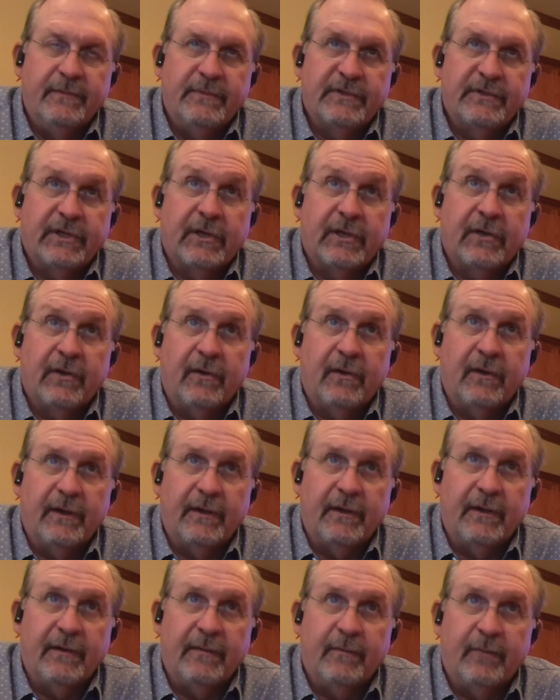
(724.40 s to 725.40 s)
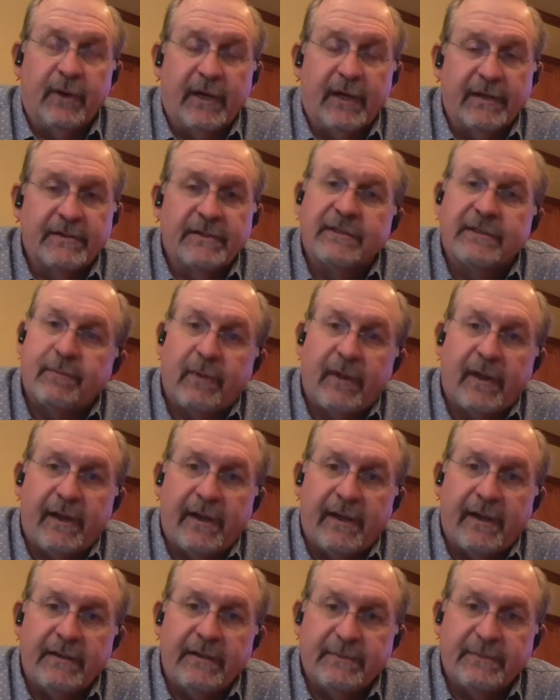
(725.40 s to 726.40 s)
securing production
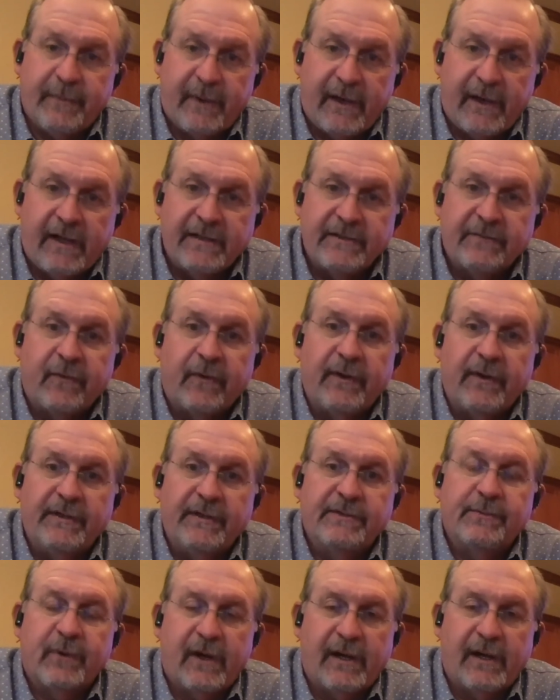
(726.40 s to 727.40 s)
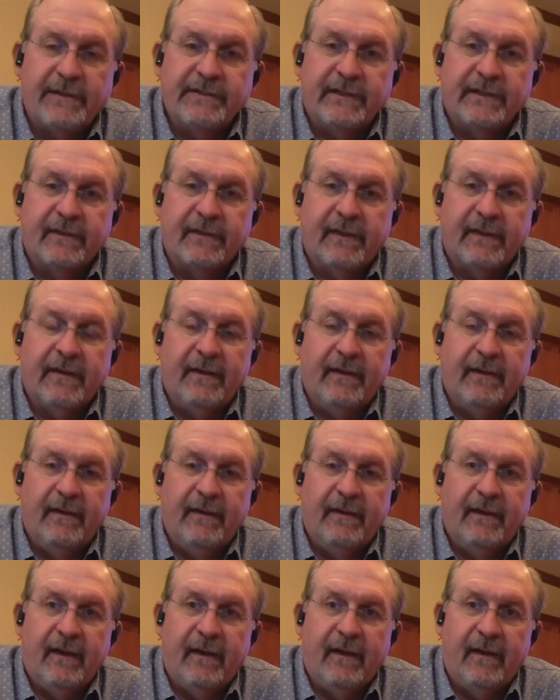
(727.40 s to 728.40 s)
spots for each project that
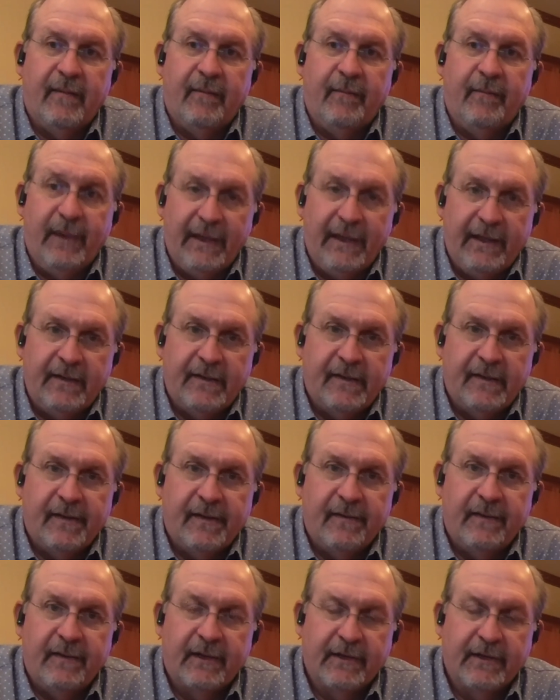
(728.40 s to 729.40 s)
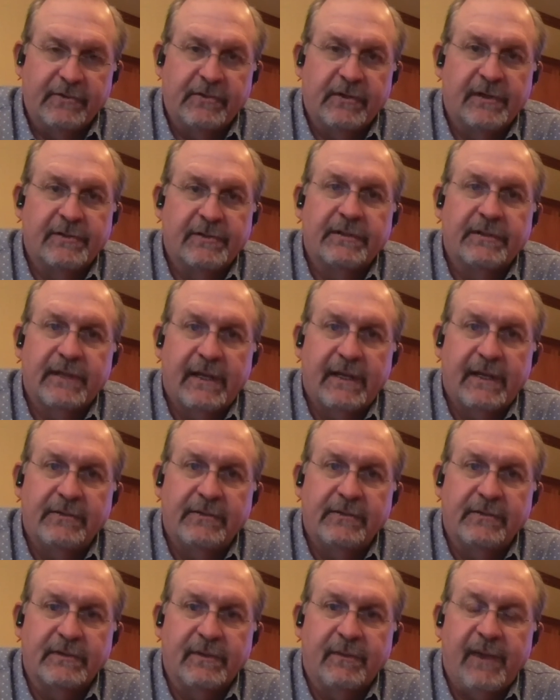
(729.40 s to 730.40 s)
meet the construction
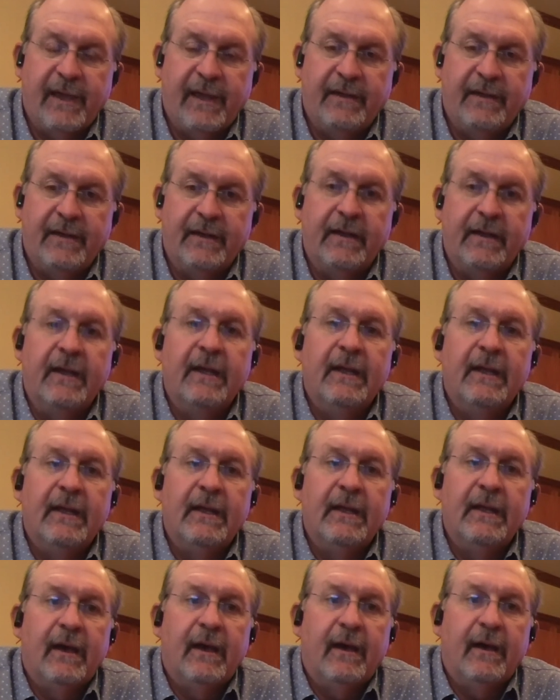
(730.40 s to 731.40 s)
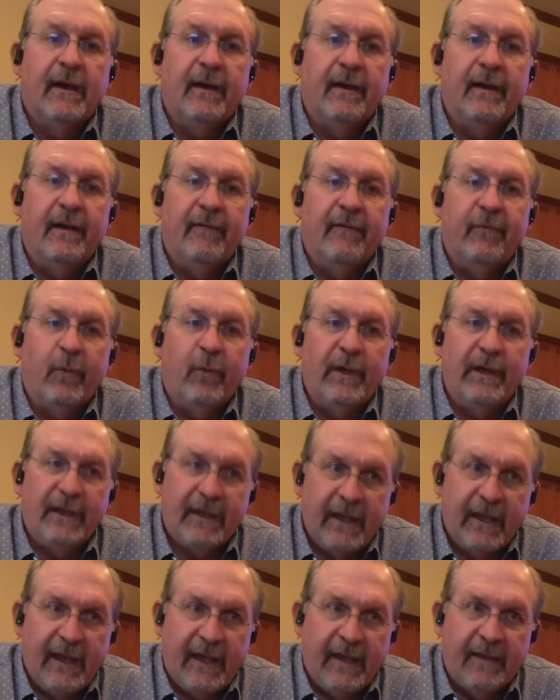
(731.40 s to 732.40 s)
schedules demanded. If we
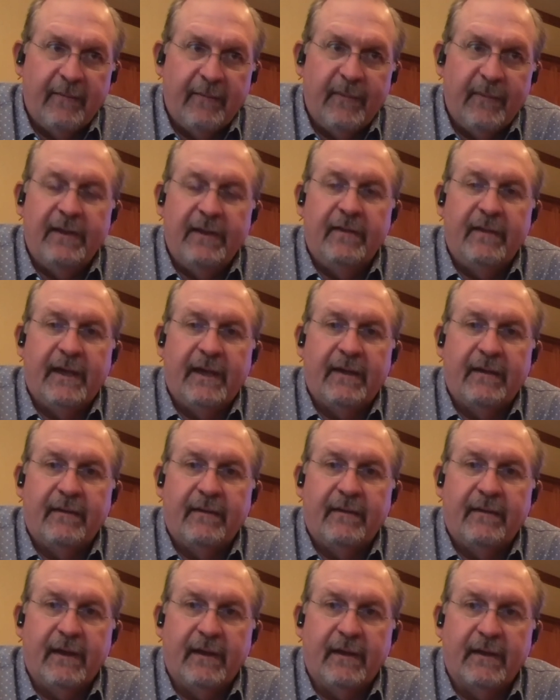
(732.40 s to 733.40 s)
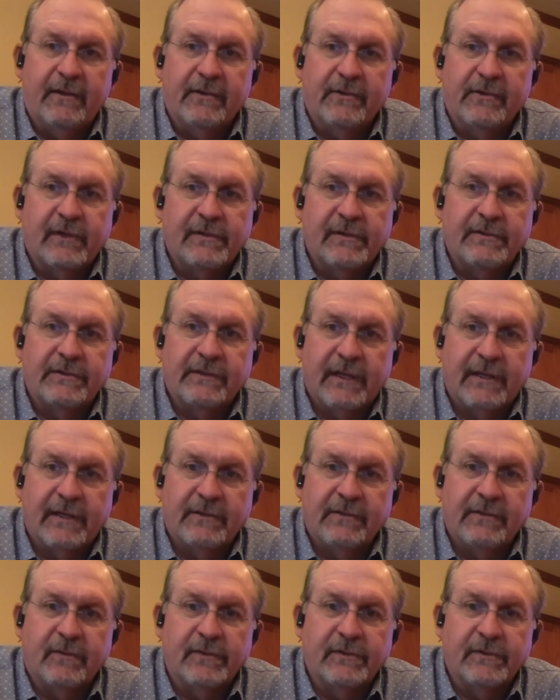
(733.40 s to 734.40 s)
can't meet that construction
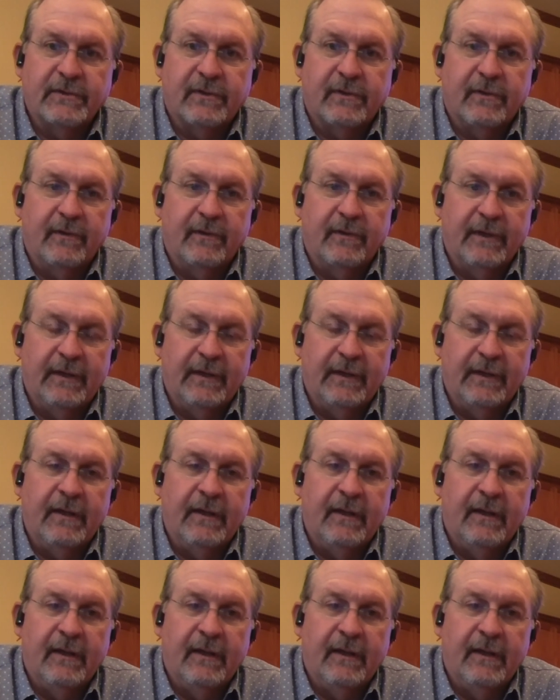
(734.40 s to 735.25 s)
schedule, we'll certainly